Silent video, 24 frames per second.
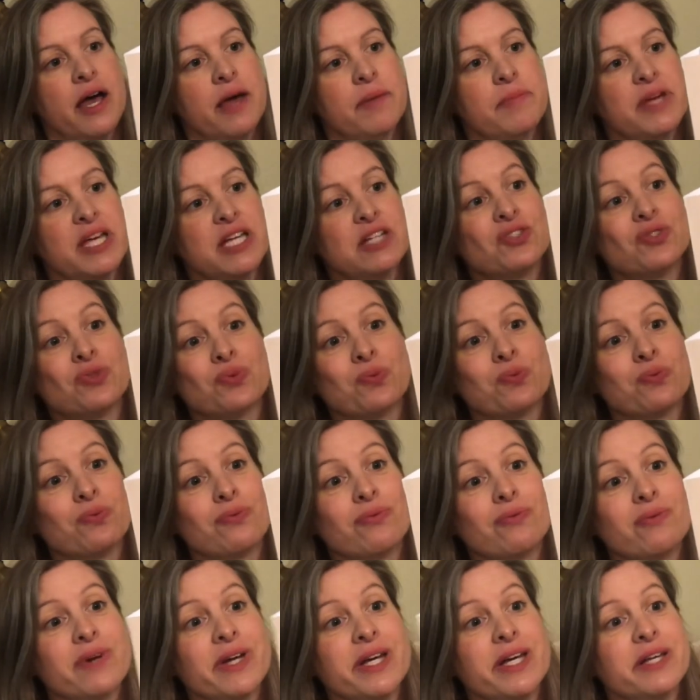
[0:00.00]
is
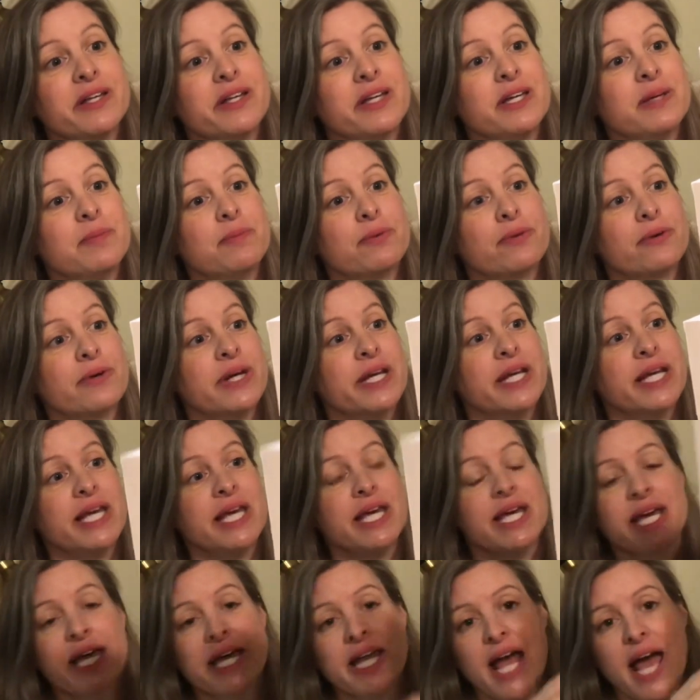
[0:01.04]
really
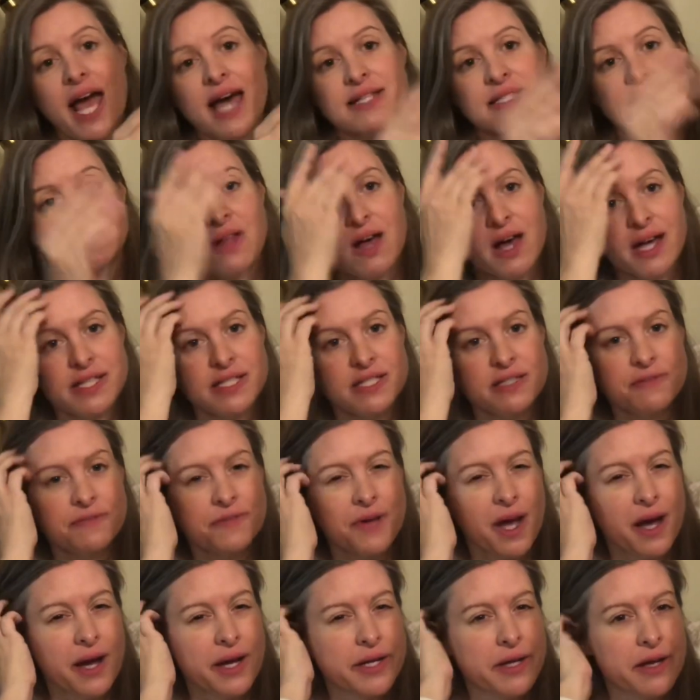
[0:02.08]
pretty. It has lots of
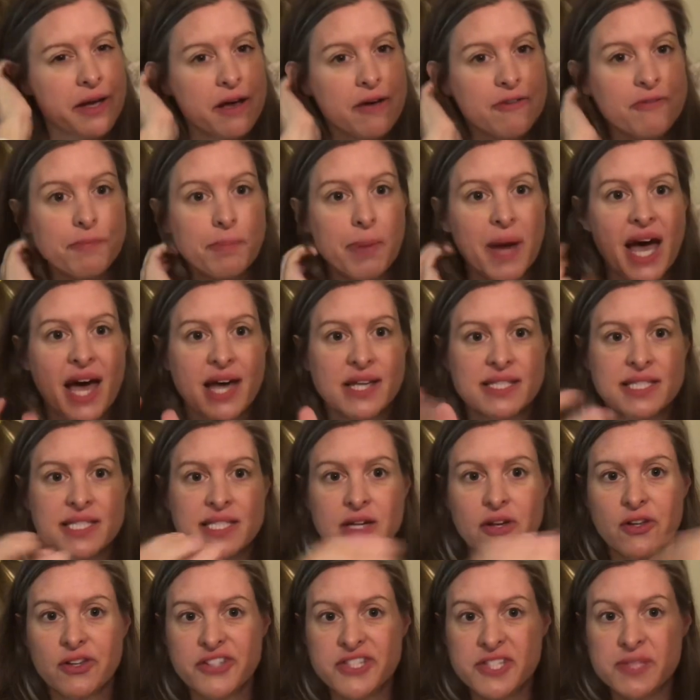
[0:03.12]
kind of
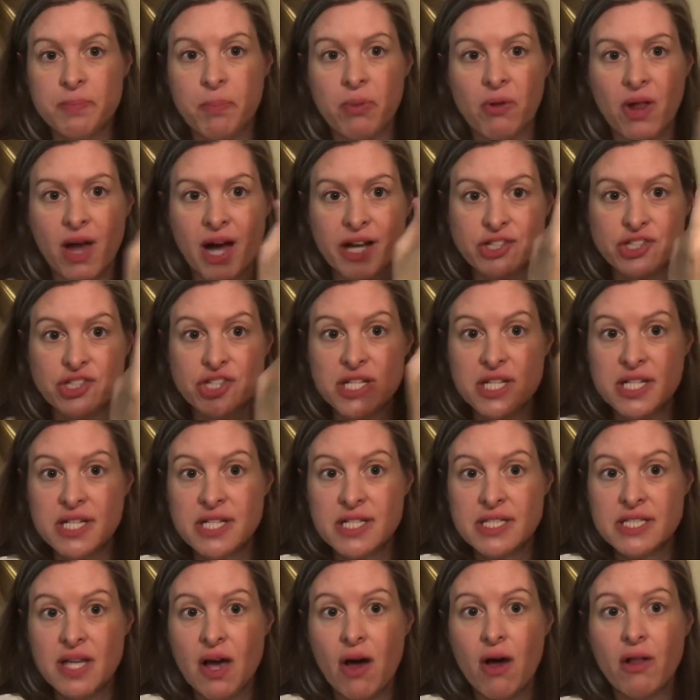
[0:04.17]
pastel
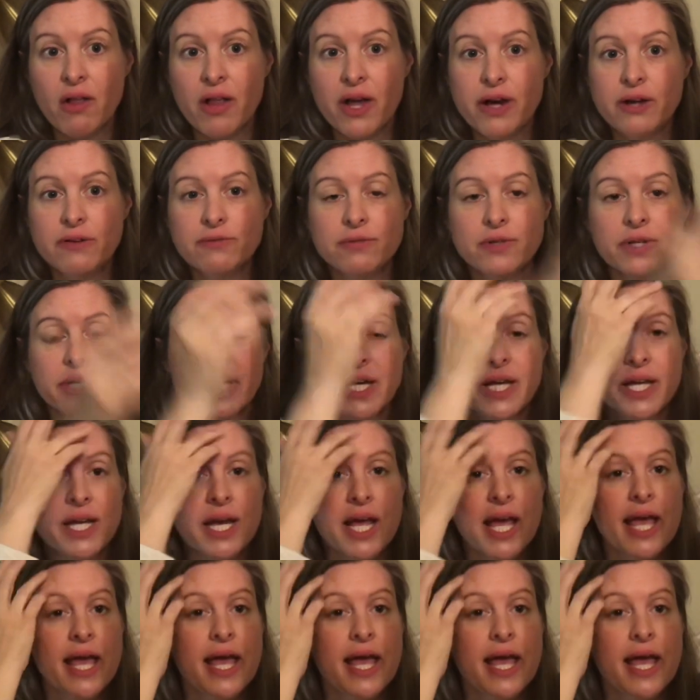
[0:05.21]
splotches all over it.